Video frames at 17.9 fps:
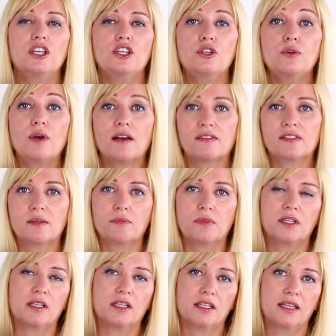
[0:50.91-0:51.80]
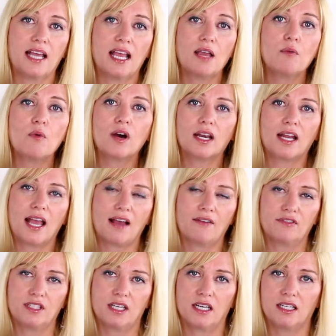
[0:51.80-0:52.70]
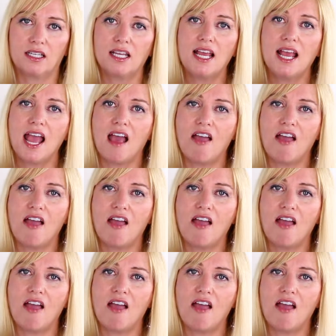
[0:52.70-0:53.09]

you have something that they want to have done